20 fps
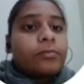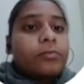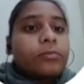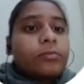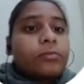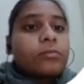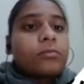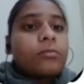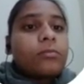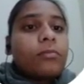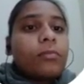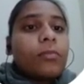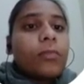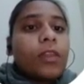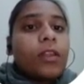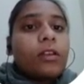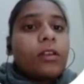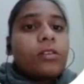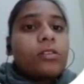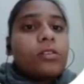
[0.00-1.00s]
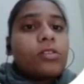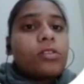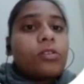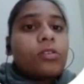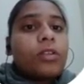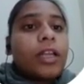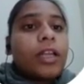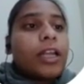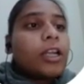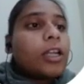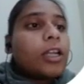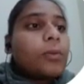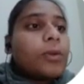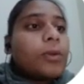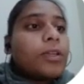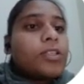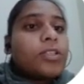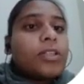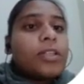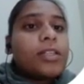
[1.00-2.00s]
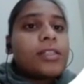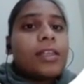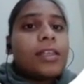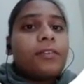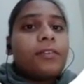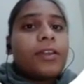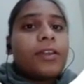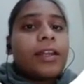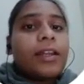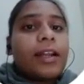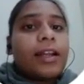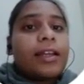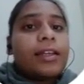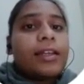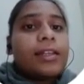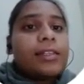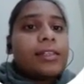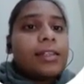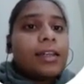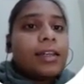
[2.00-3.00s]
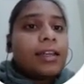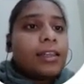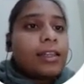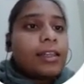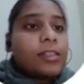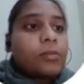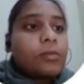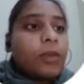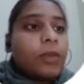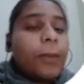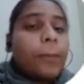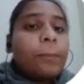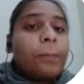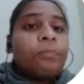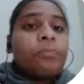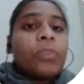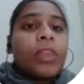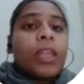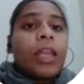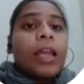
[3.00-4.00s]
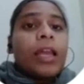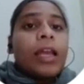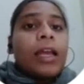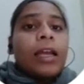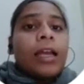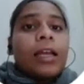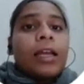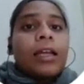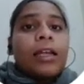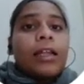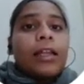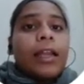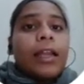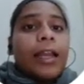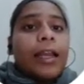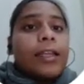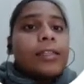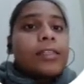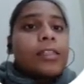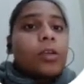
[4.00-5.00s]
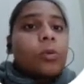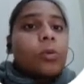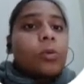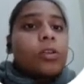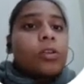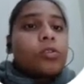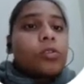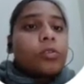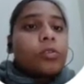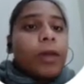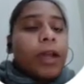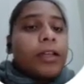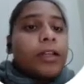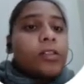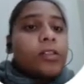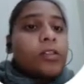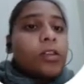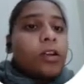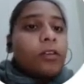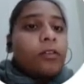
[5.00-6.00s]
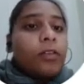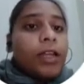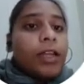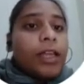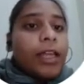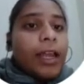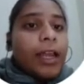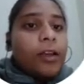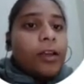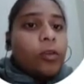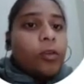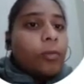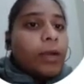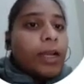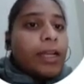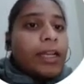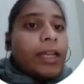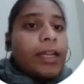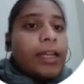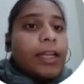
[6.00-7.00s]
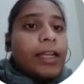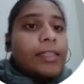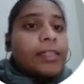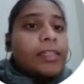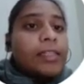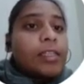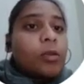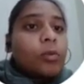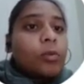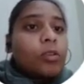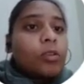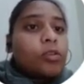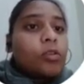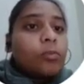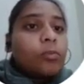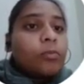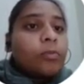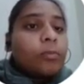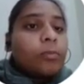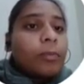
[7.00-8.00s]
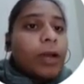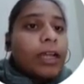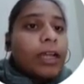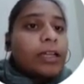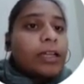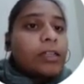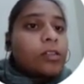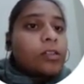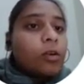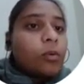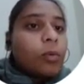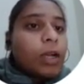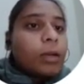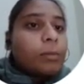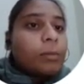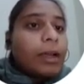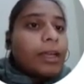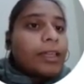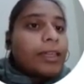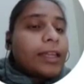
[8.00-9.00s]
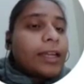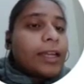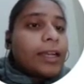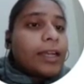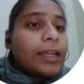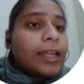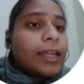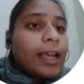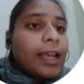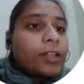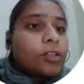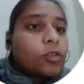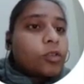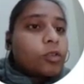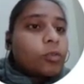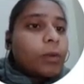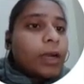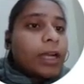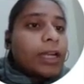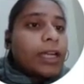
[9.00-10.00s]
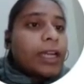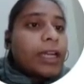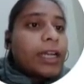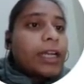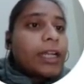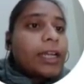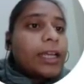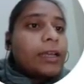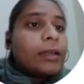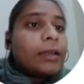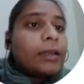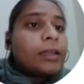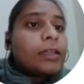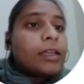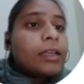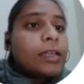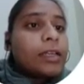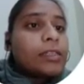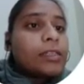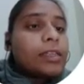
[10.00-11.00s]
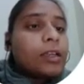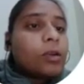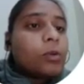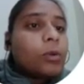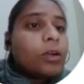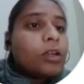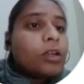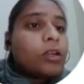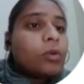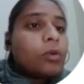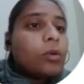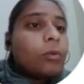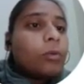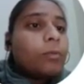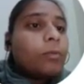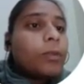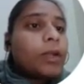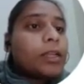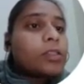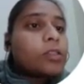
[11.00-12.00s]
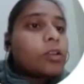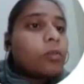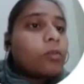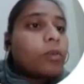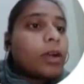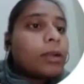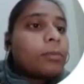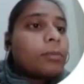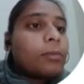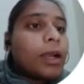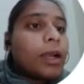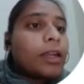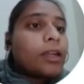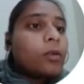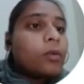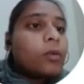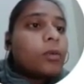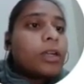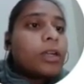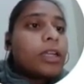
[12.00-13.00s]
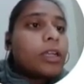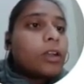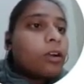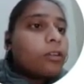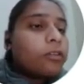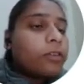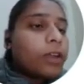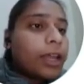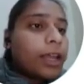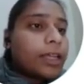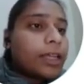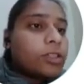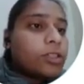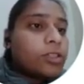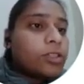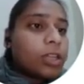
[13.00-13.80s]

So, the rate equation is given in this way. Rate is equals to minus of dN2 by dt is equals to minus of 1 by 3 dH2 by dt is equal to plus of 1 by 2 d of NH3 by dt.